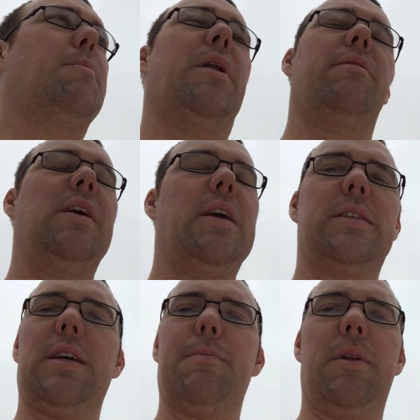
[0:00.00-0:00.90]
but if he
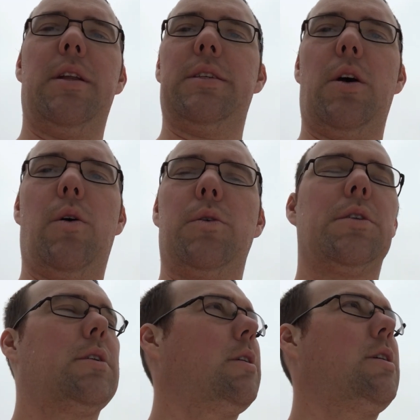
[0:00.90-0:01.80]
gets something in his
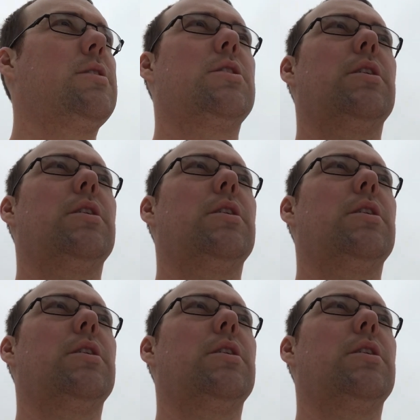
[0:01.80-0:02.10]
nose, he's